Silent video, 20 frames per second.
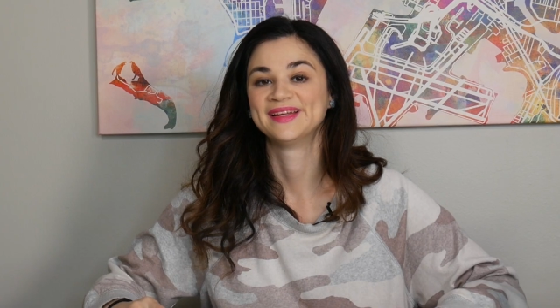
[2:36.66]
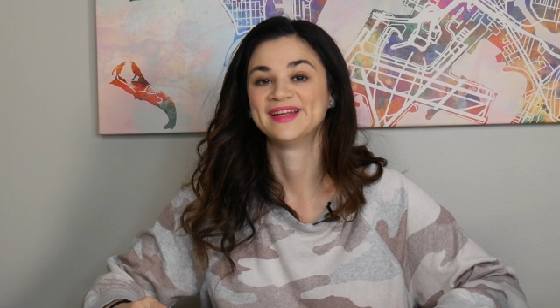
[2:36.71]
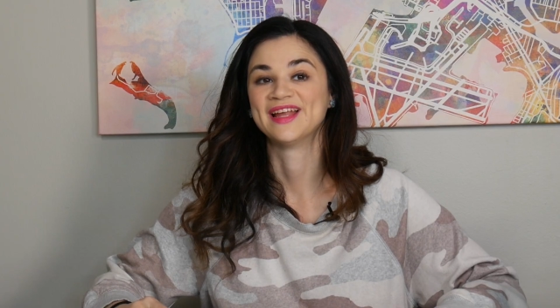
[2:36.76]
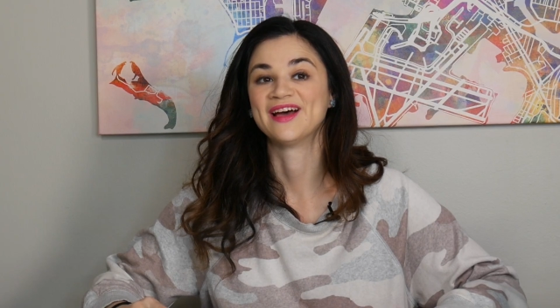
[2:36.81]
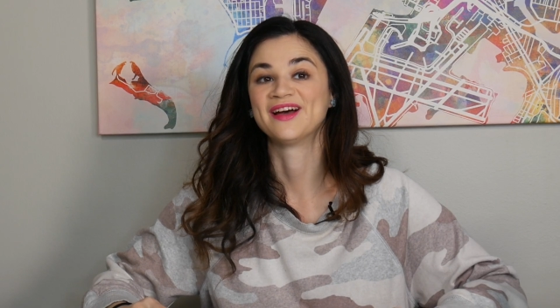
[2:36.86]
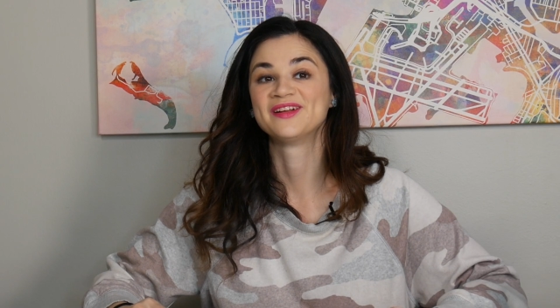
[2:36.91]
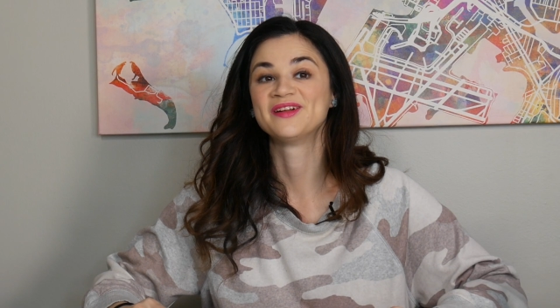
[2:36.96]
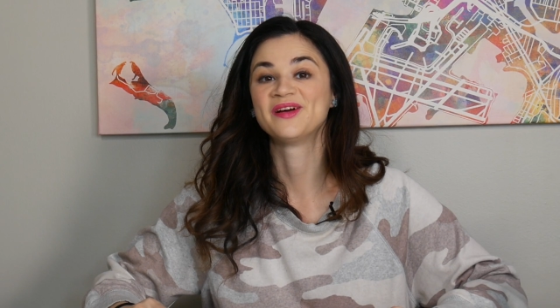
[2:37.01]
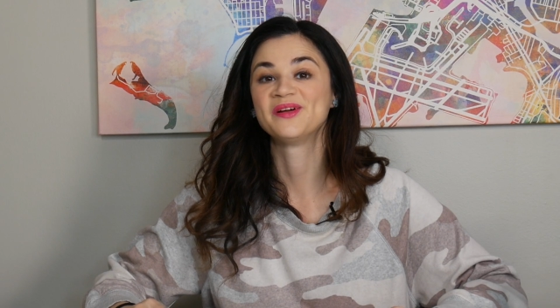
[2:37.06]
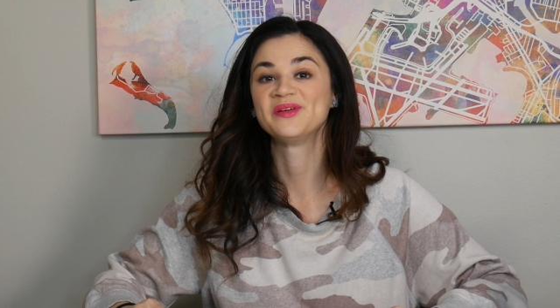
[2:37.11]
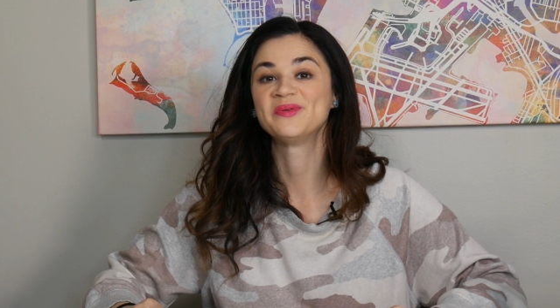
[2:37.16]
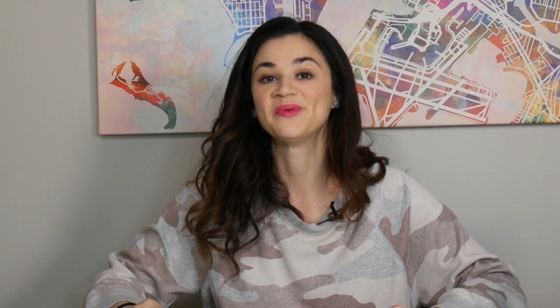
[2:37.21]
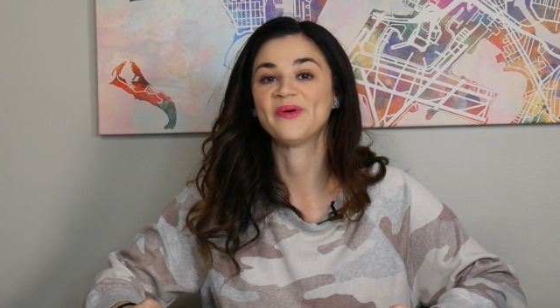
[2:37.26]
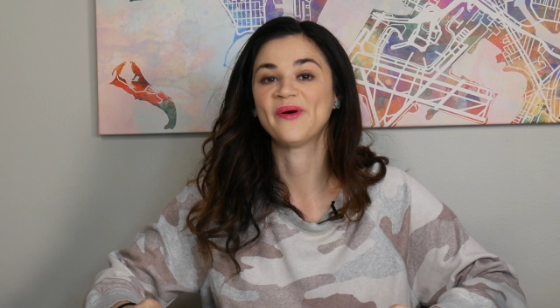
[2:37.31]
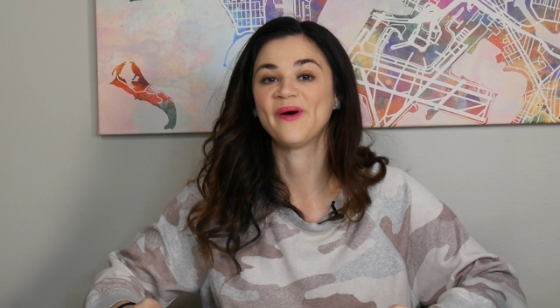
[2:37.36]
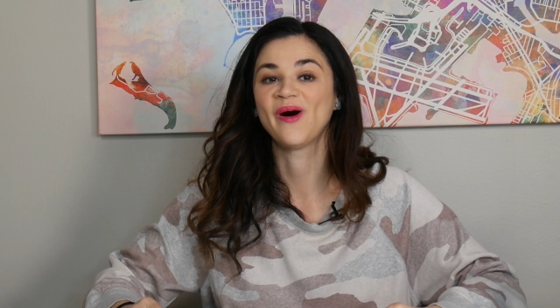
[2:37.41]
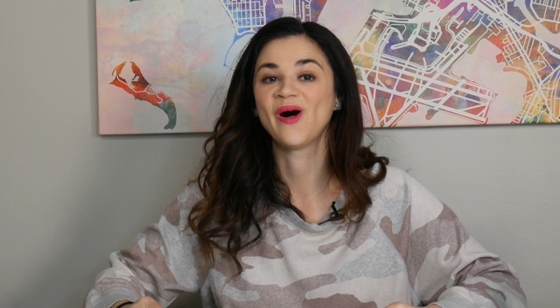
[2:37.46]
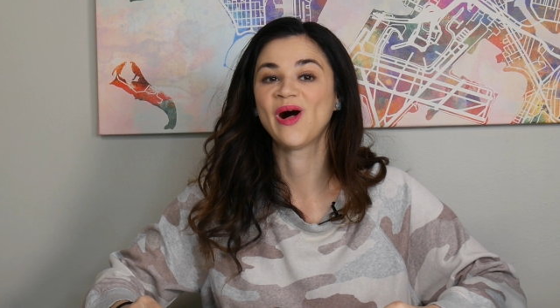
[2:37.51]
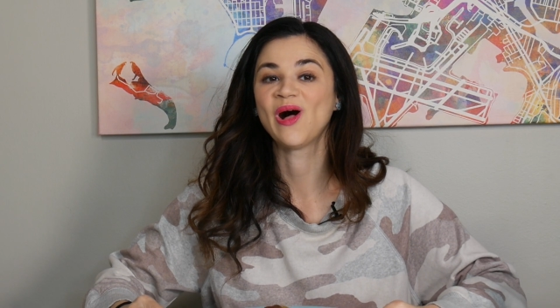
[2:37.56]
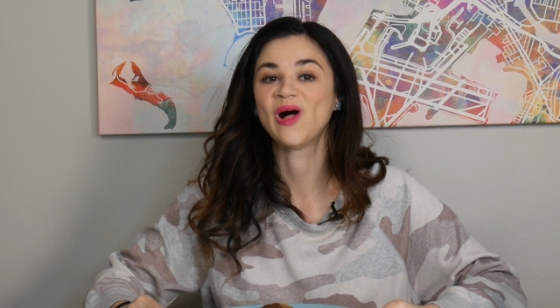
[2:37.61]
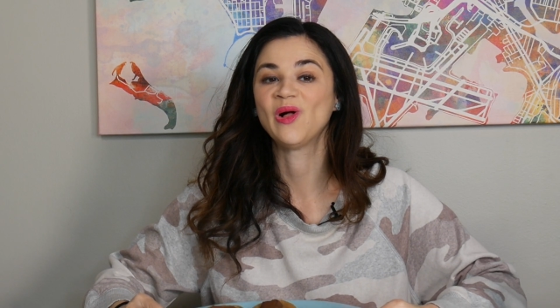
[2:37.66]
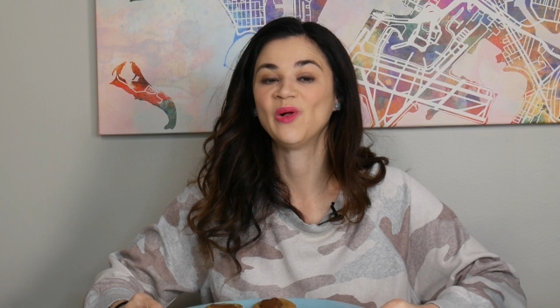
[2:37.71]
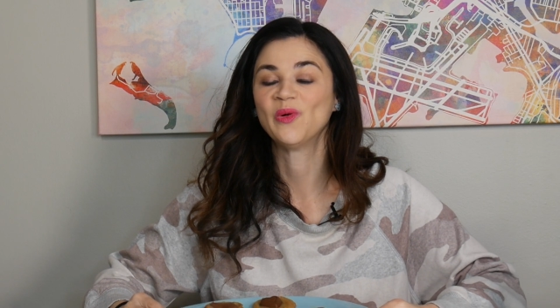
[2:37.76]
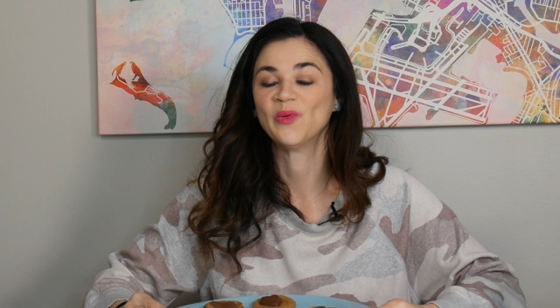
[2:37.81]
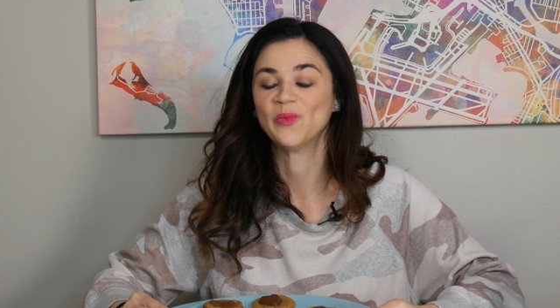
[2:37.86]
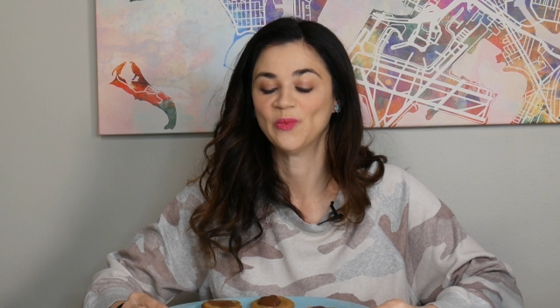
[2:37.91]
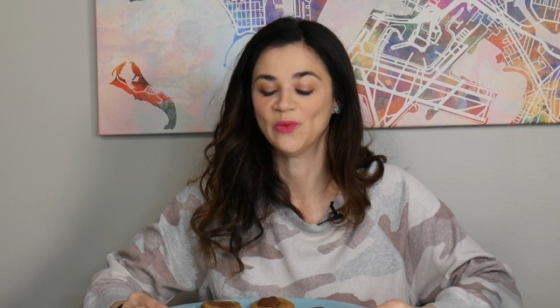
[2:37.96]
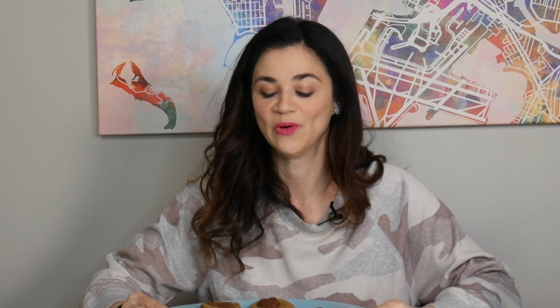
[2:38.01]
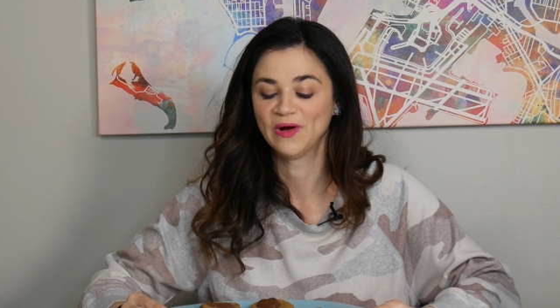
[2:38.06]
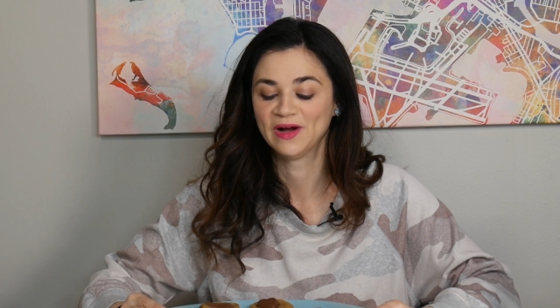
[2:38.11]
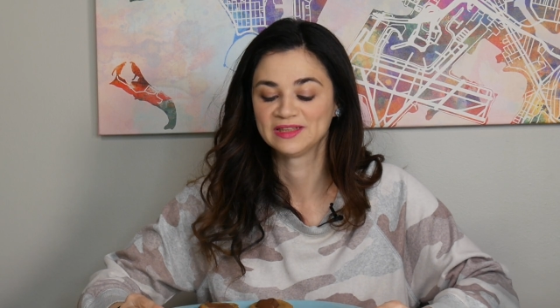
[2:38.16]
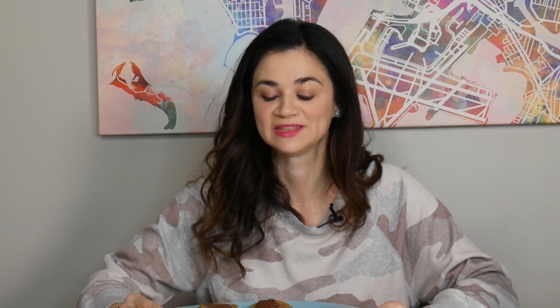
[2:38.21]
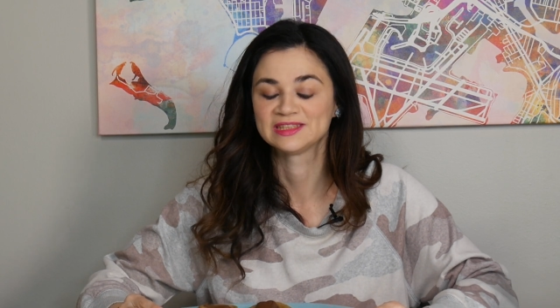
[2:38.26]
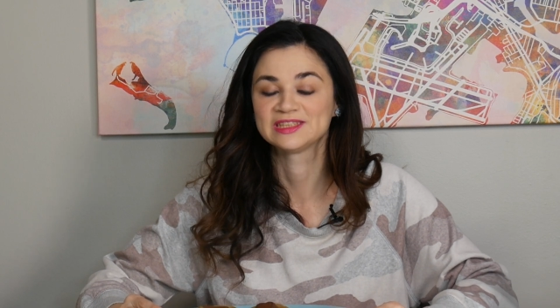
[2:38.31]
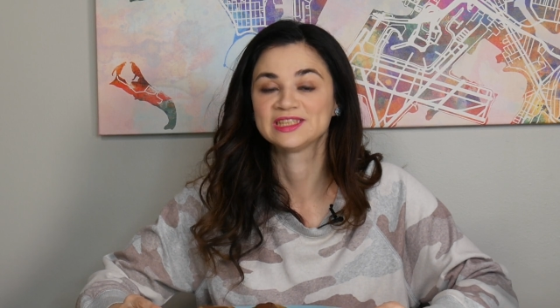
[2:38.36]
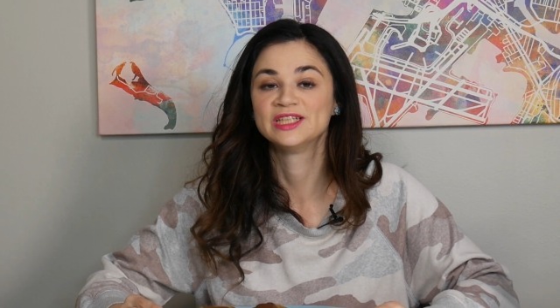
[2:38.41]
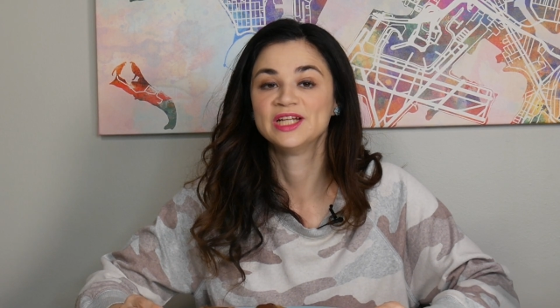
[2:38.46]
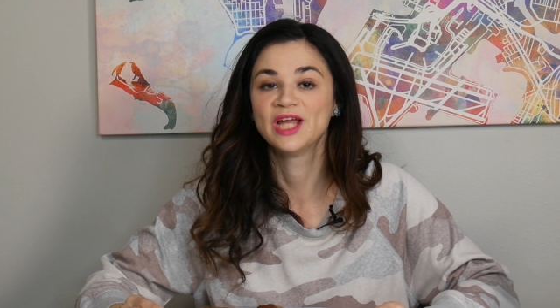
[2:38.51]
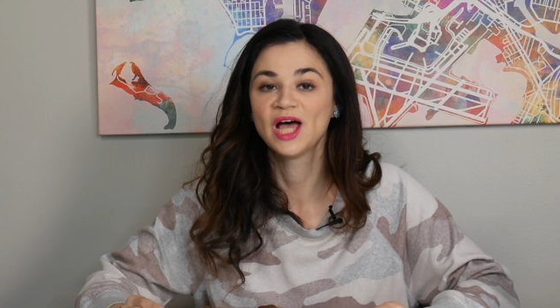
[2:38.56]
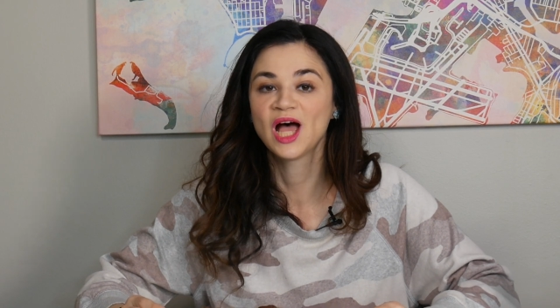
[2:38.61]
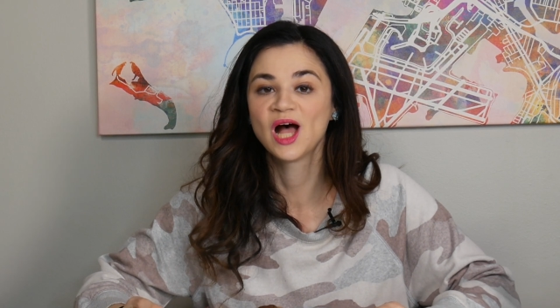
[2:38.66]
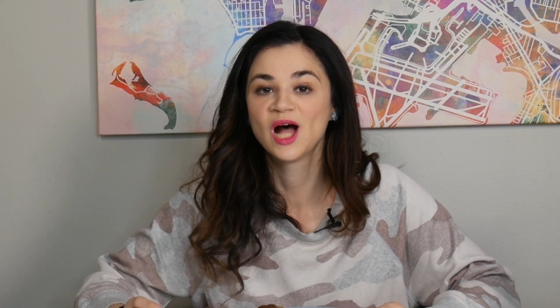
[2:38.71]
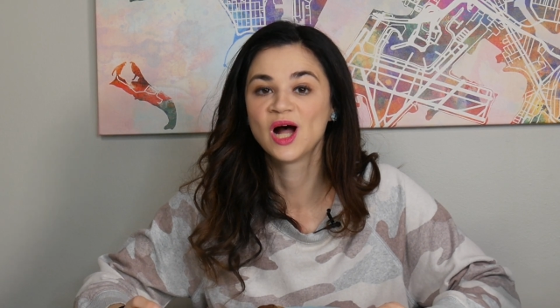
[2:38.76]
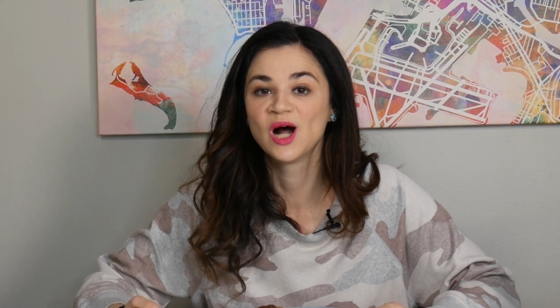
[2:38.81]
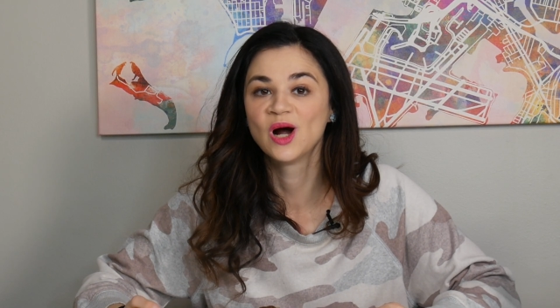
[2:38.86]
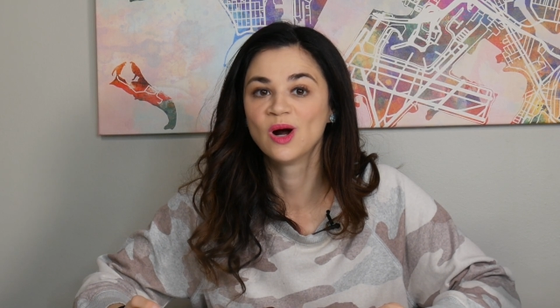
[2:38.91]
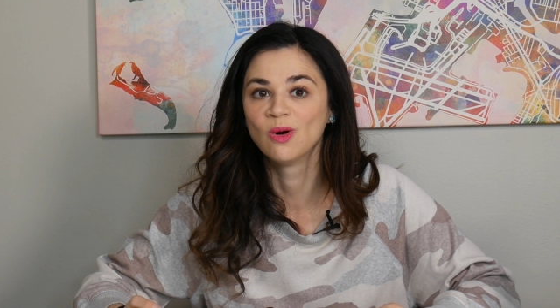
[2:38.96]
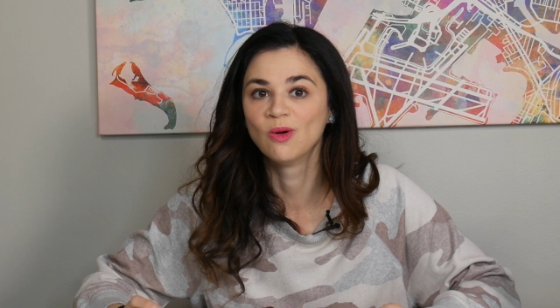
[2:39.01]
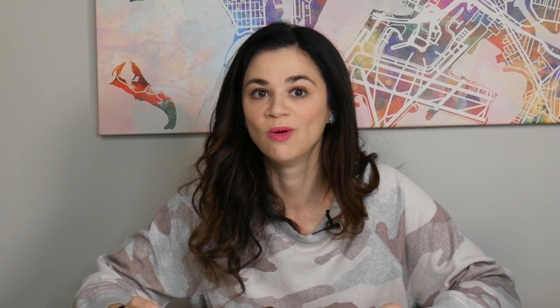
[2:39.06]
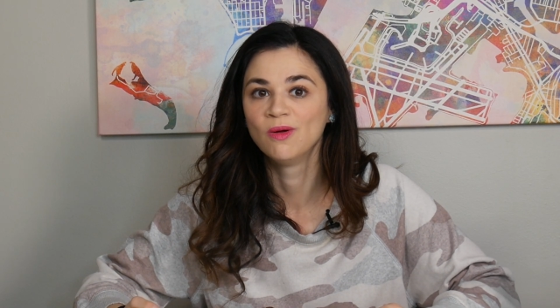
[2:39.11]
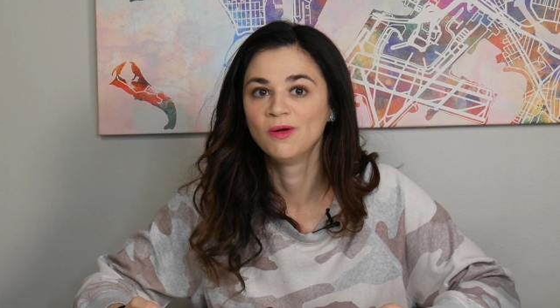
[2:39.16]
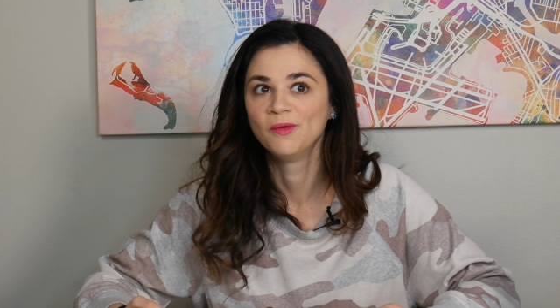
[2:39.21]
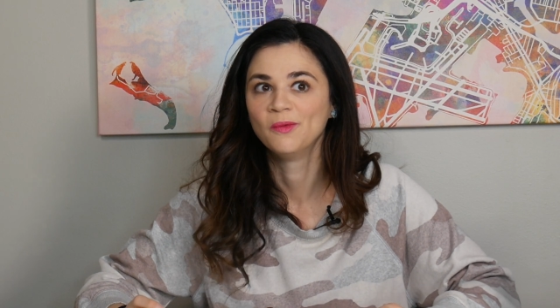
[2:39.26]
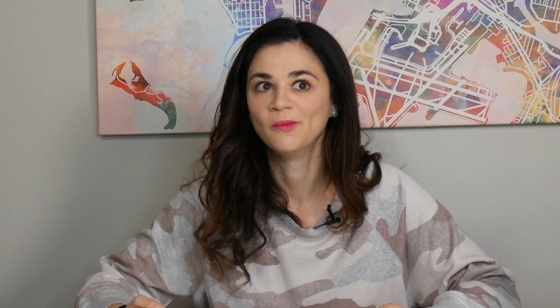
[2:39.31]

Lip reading: Now I know you all want to know,